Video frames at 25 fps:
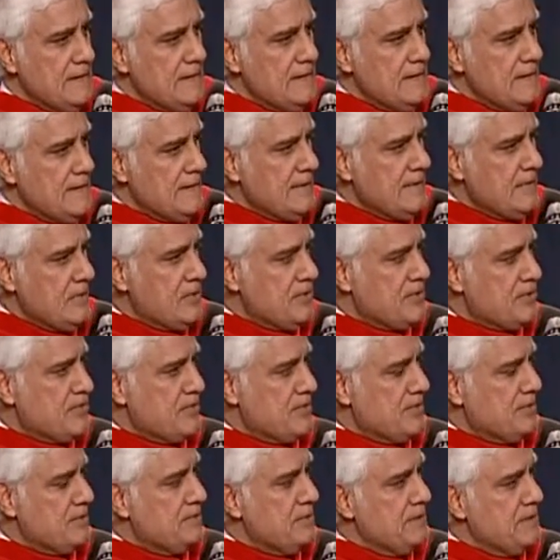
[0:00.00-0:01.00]
and he looks
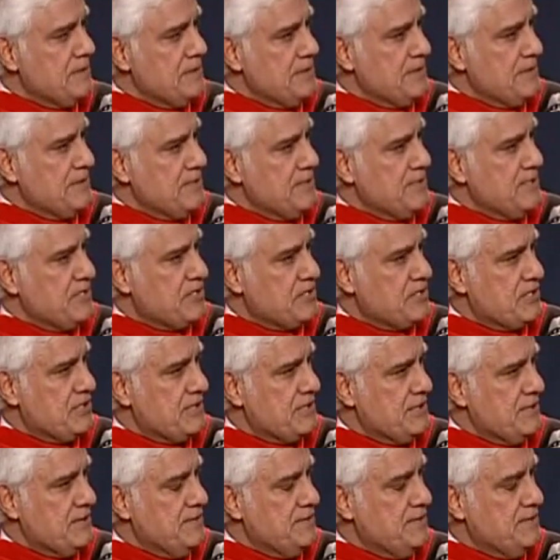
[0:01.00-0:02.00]
at me and he
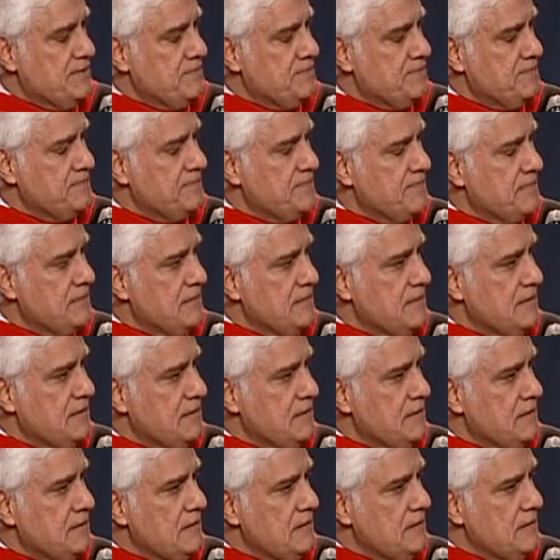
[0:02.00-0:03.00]
said,
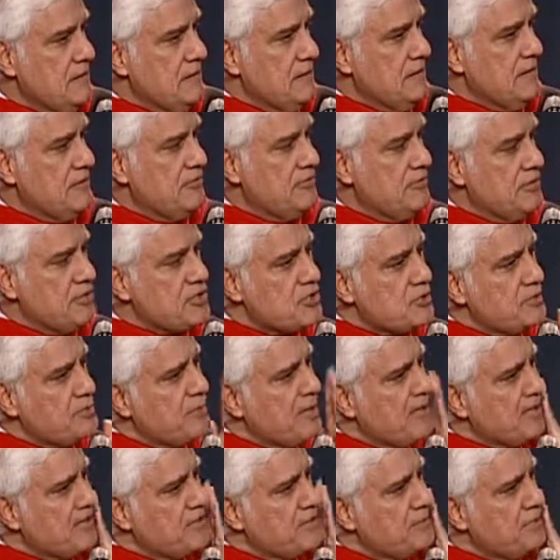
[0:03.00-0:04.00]
first
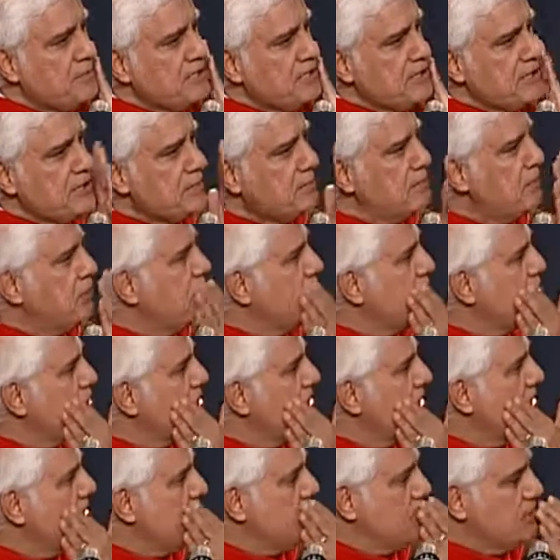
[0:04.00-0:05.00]
patted me on both
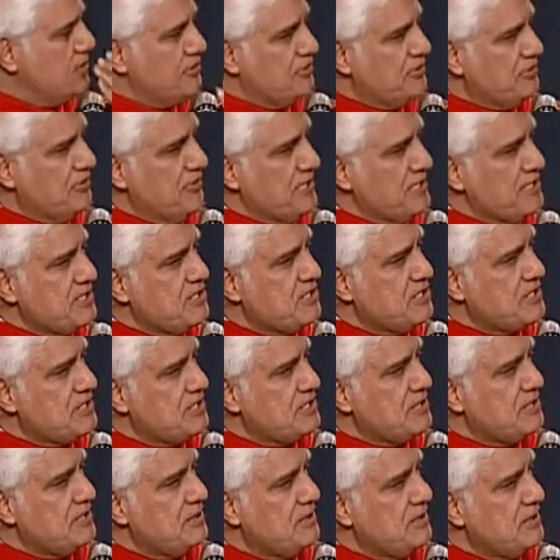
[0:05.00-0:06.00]
sides of the face.